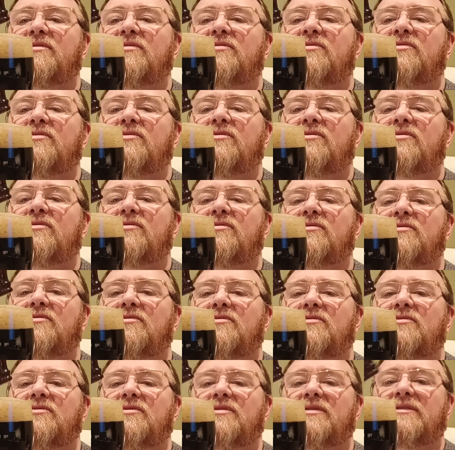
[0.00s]

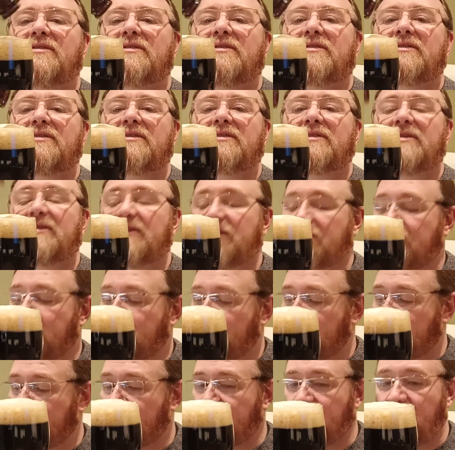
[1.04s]
Ooh.
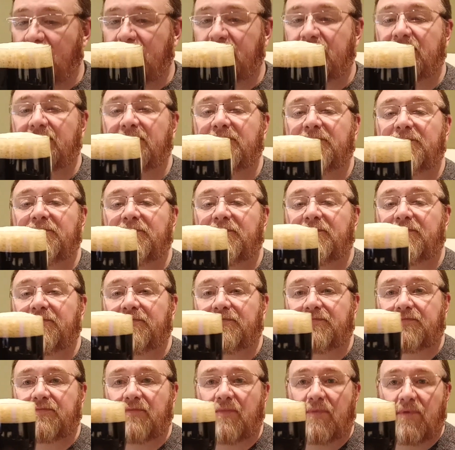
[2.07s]
Right,
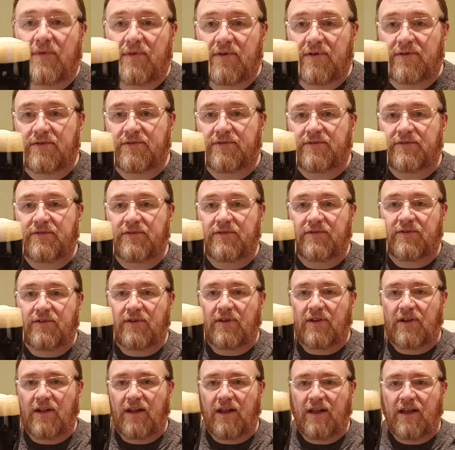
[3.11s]
just
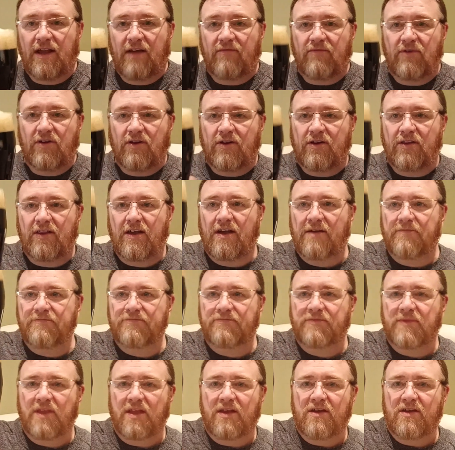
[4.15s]
let you have a look at that.
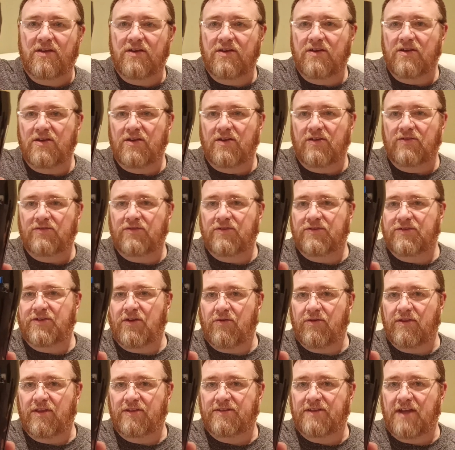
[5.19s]
So it's still
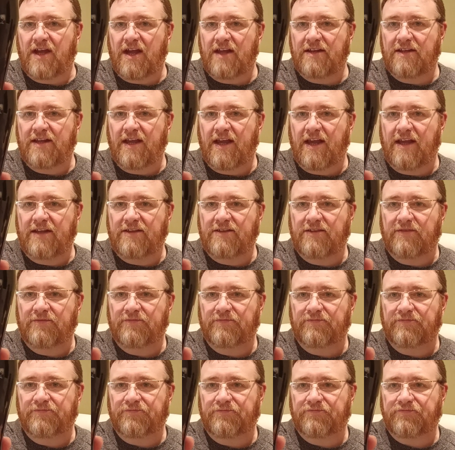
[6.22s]
got the tanned head,
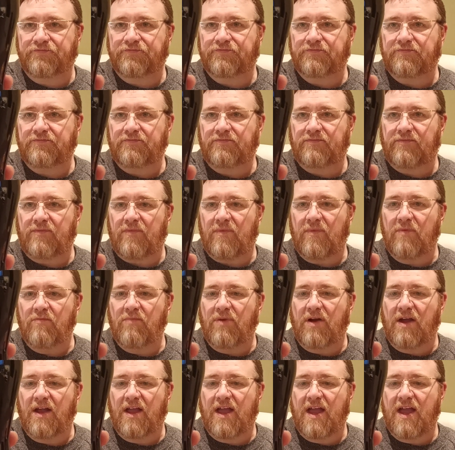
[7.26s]

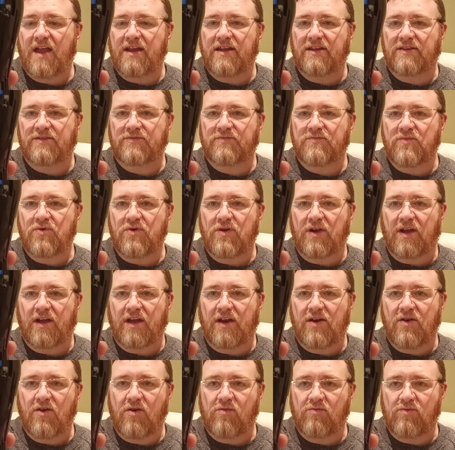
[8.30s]
but again it's more like a
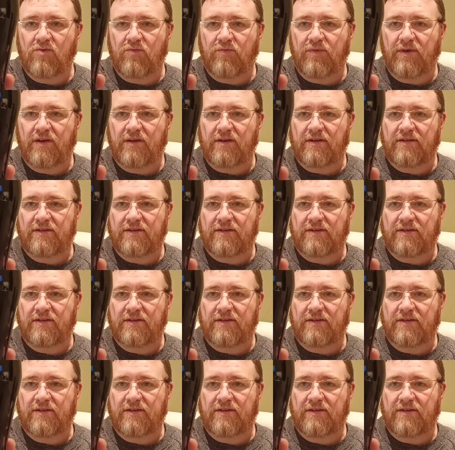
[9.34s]
normal beer.